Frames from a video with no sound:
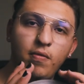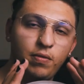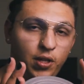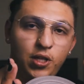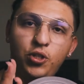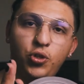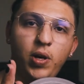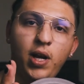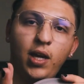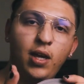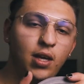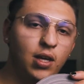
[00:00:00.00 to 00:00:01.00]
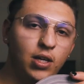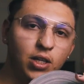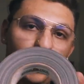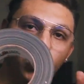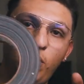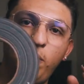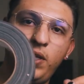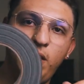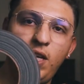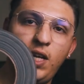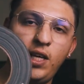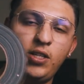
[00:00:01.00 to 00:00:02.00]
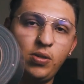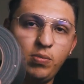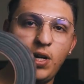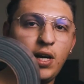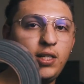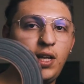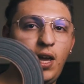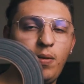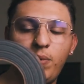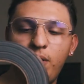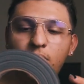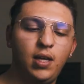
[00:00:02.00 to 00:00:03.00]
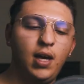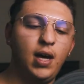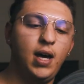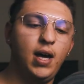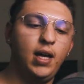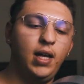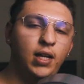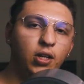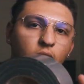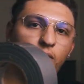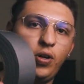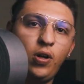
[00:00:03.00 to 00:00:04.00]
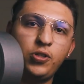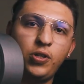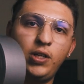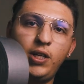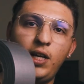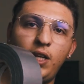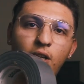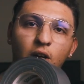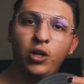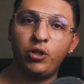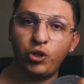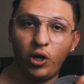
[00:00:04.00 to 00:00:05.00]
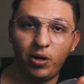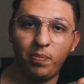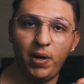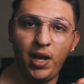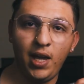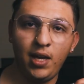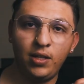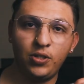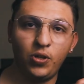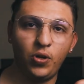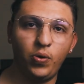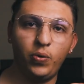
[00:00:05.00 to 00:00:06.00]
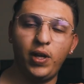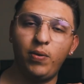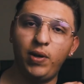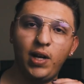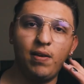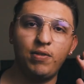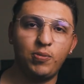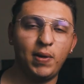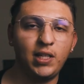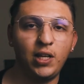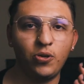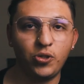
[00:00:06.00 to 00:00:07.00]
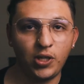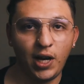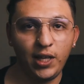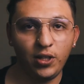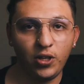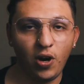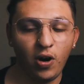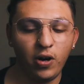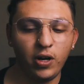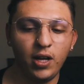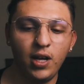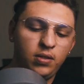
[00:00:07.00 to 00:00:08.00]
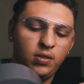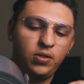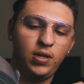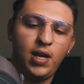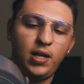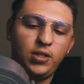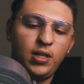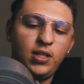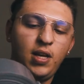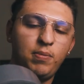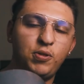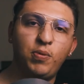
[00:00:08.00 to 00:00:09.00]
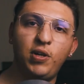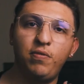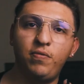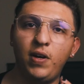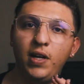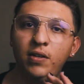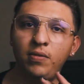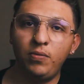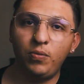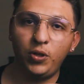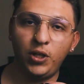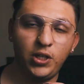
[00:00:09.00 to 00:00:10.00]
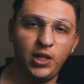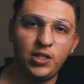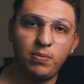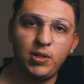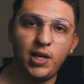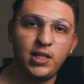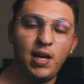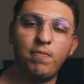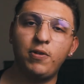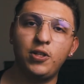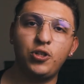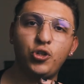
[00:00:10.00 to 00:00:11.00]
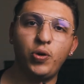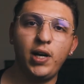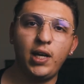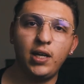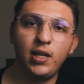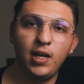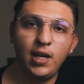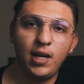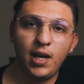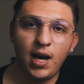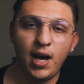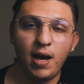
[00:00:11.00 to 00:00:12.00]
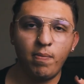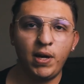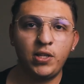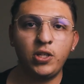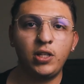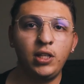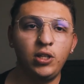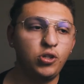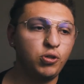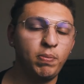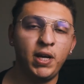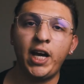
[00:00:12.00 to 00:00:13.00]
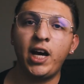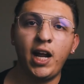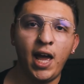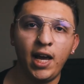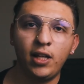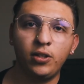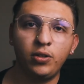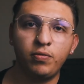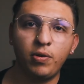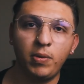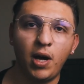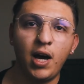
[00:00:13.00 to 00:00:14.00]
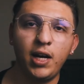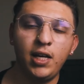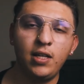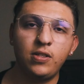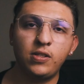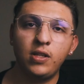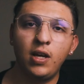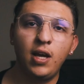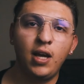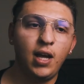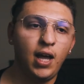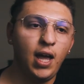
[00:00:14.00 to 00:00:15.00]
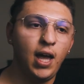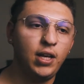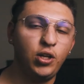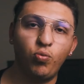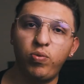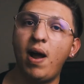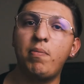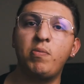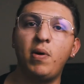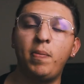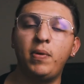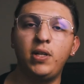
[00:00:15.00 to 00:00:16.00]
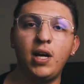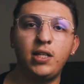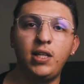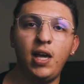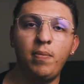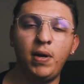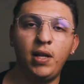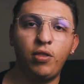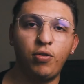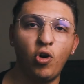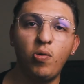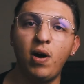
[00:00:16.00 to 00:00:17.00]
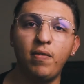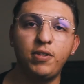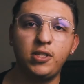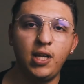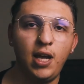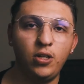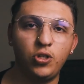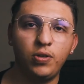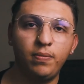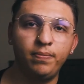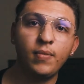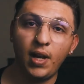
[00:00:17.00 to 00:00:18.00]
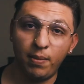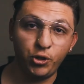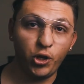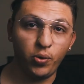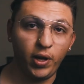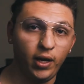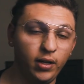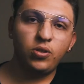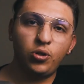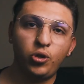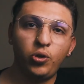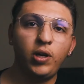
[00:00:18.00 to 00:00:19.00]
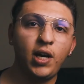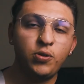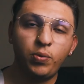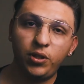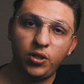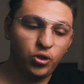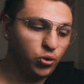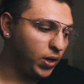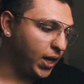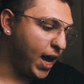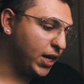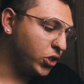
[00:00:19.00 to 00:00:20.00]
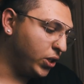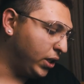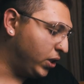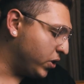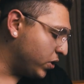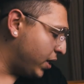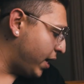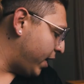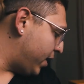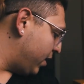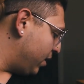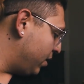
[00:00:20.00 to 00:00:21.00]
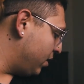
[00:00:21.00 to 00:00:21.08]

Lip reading: for this trick, you will be needing some duct tape. And you're also gonna need a Sharpie so that we can have the spectator sign the card. So yeah, duct tape is pretty fun. We're gonna need some duct tape for this trick. Basically, you just pick out a heckler from the audience and you wrap them up in duct tape and throw them off the stage. I'm joking. So I'll show you guys what this trick actually looks like.